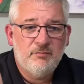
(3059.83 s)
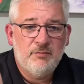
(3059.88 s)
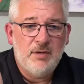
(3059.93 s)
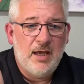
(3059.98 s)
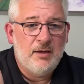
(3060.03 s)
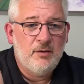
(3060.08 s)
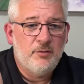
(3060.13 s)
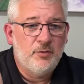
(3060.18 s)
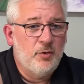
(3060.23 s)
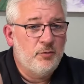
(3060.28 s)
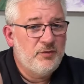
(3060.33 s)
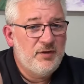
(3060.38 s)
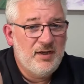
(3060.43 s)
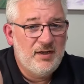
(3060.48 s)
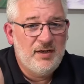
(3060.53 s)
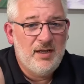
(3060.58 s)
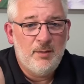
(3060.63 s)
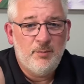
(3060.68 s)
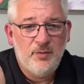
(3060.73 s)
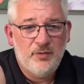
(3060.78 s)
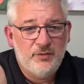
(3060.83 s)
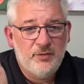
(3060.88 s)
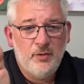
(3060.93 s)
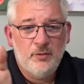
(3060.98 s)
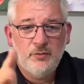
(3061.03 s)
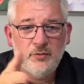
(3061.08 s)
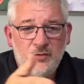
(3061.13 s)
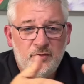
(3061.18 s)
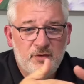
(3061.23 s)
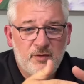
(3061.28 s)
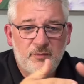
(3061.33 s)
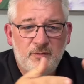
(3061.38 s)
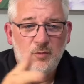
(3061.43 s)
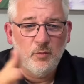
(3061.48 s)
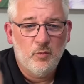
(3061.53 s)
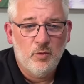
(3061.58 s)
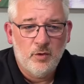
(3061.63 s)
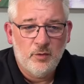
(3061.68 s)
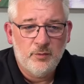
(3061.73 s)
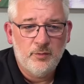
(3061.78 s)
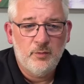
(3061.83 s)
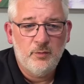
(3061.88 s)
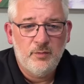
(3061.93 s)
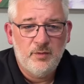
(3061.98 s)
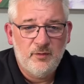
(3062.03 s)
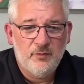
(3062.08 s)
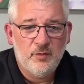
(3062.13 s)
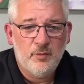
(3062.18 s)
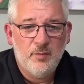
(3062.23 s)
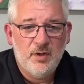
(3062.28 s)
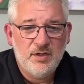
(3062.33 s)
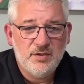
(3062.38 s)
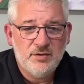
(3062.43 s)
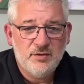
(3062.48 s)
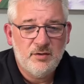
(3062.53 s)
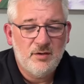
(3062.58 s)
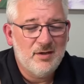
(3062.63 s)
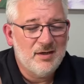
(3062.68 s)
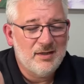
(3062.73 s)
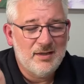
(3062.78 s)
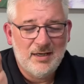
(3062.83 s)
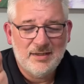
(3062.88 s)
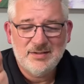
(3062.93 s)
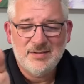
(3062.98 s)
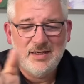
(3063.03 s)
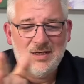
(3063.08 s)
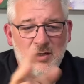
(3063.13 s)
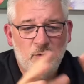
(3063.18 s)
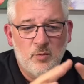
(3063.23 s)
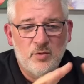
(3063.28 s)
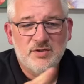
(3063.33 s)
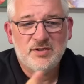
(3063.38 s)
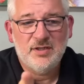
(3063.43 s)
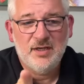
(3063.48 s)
10 episodes or stuff to work through the information here. Like I said, I don't want to stay